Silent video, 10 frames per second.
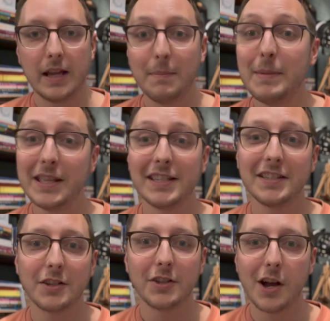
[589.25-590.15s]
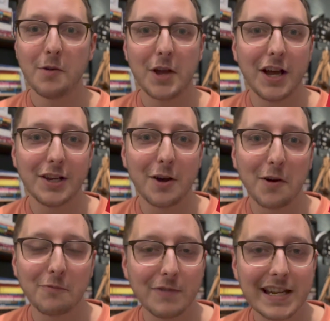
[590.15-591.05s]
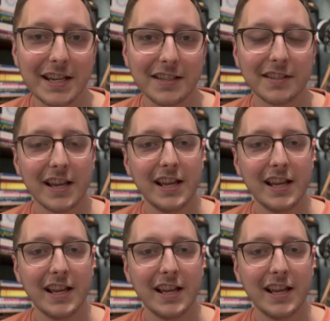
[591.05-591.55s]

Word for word: And maybe this is a style that a lot of readers